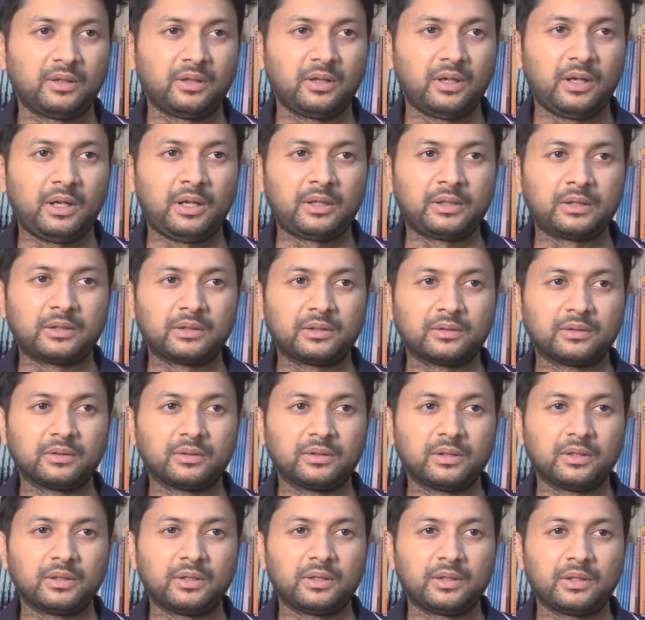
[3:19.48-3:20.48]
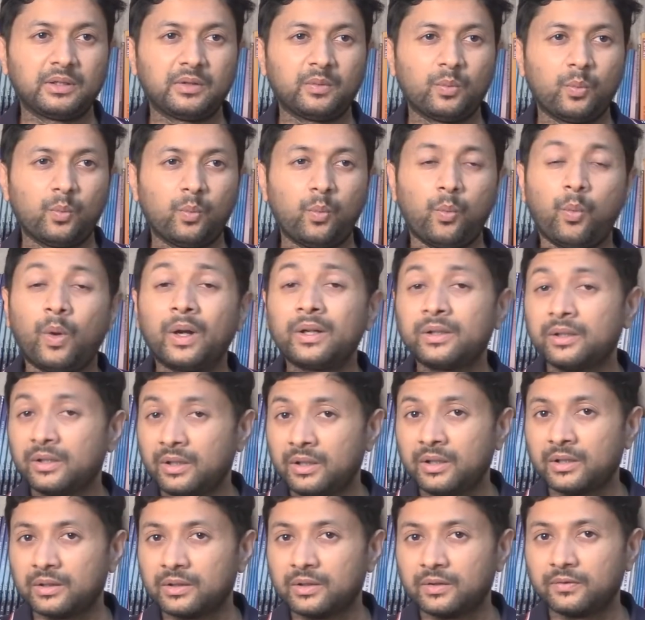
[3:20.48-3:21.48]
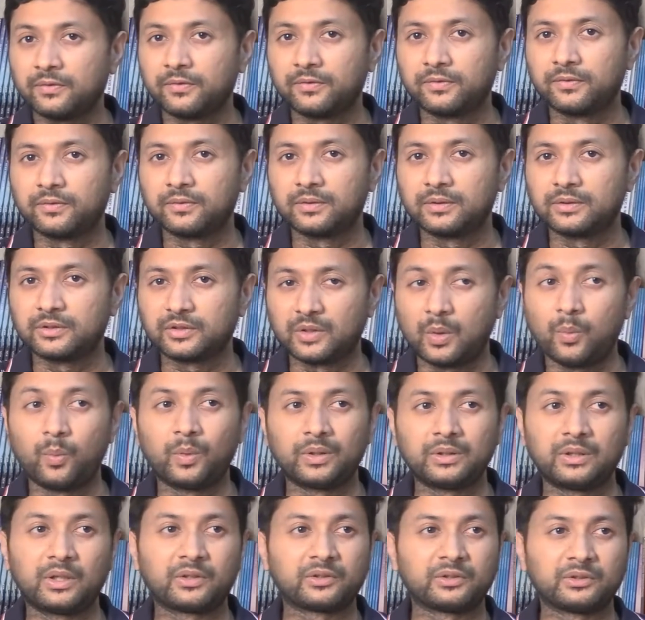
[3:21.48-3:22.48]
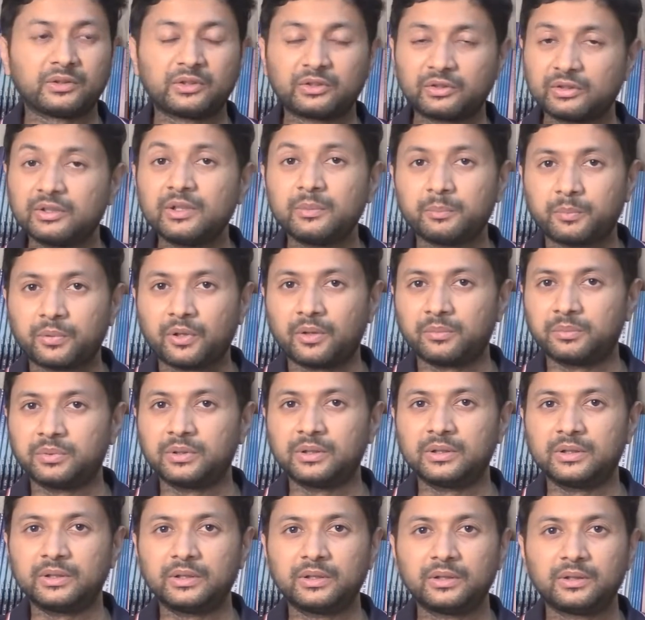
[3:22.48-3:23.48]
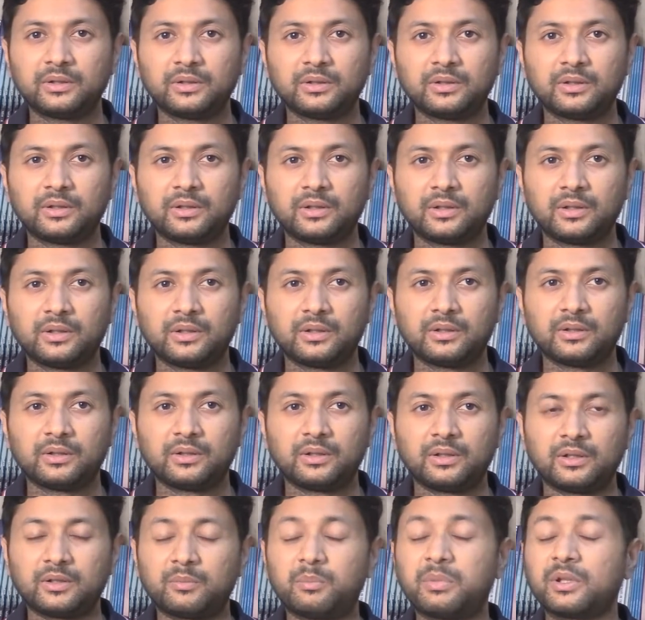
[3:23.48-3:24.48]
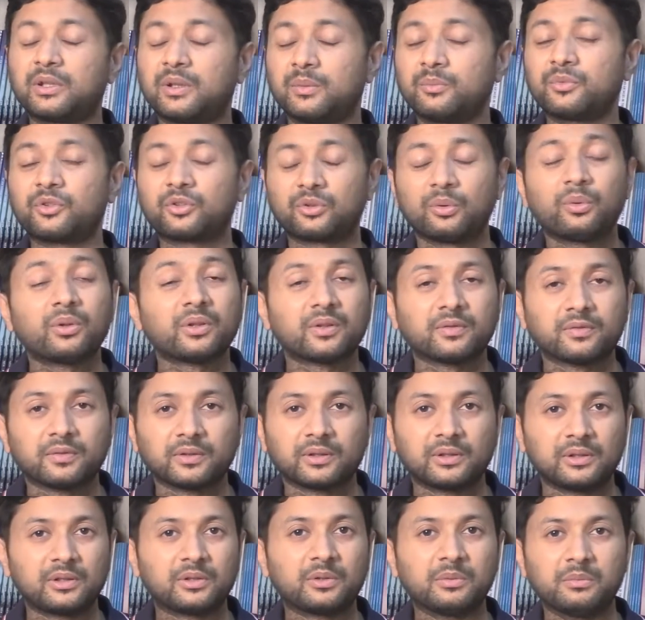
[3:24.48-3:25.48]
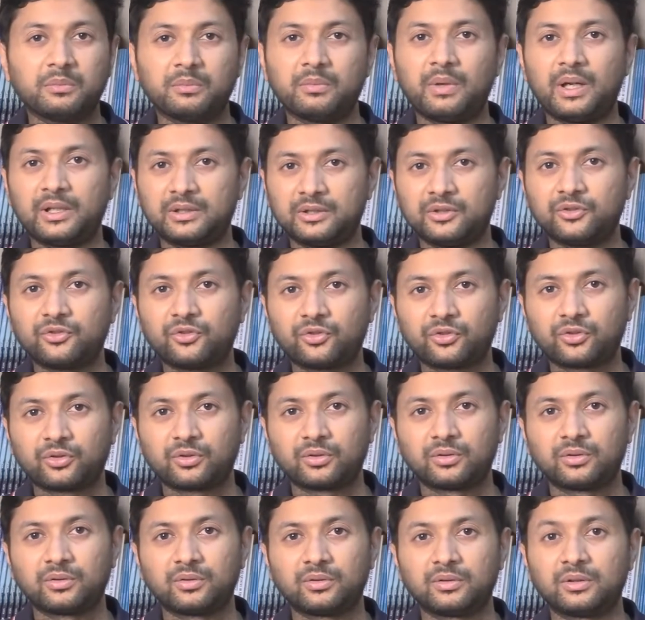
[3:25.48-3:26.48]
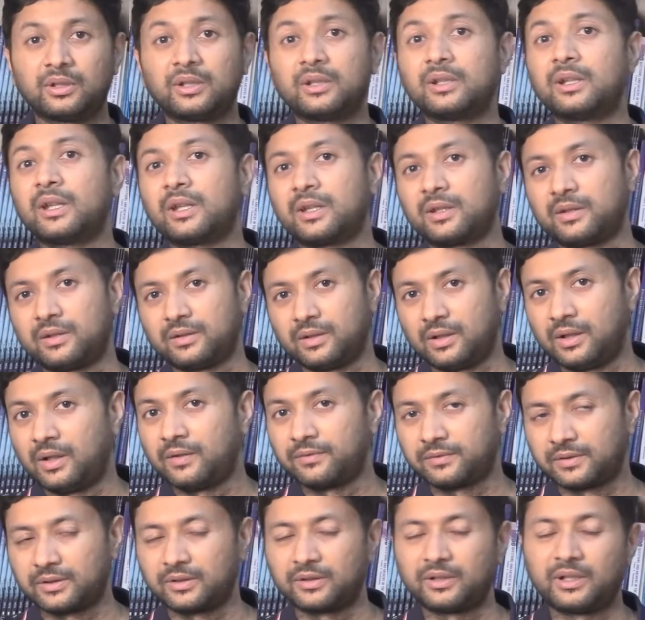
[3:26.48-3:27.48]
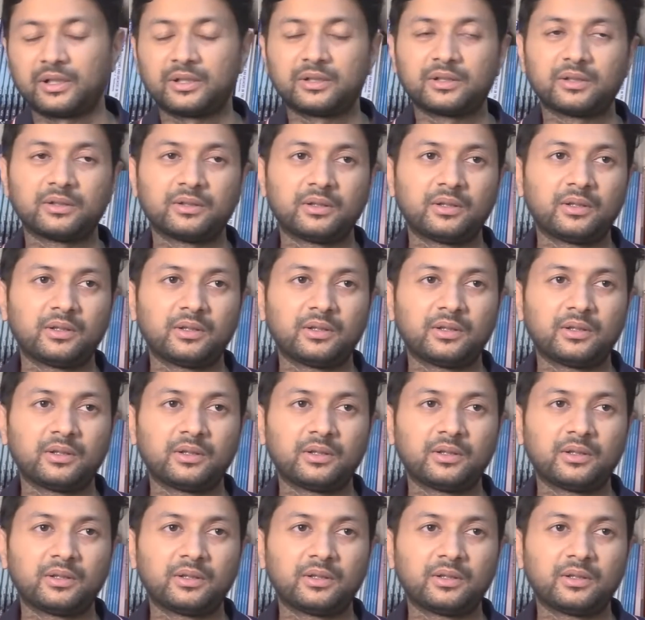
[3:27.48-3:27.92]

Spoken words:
And one day, if someone doesn't sleep properly, it becomes so difficult to manage the day after that.